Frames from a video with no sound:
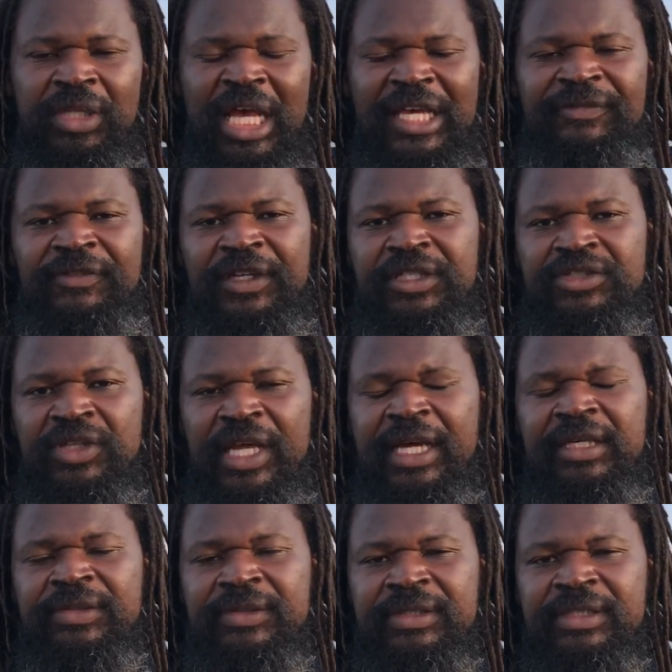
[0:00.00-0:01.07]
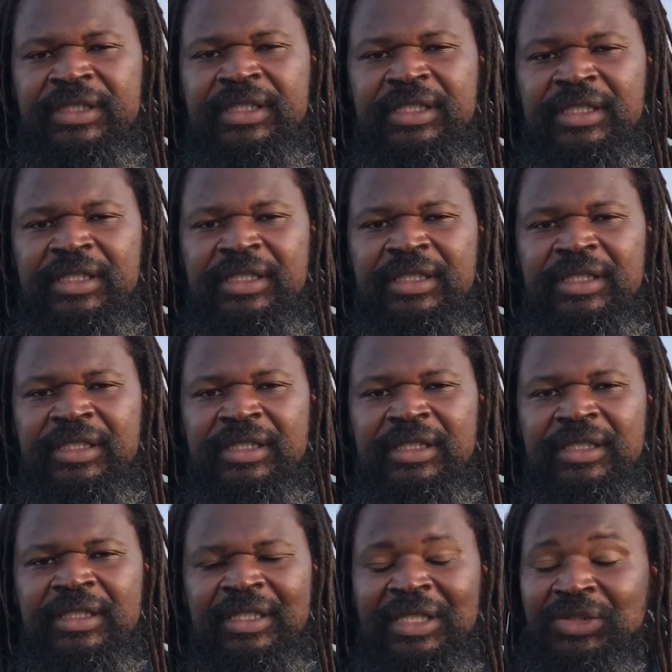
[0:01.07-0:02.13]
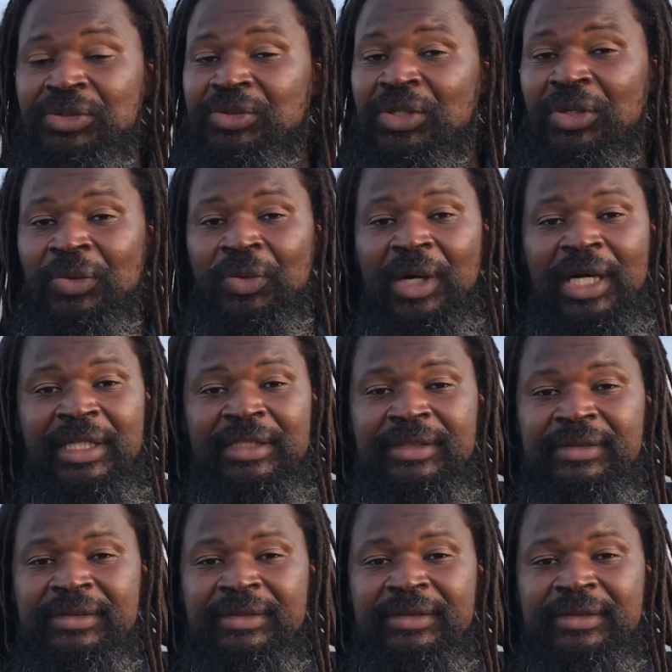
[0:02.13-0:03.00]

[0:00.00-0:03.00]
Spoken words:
life is now, that you know what?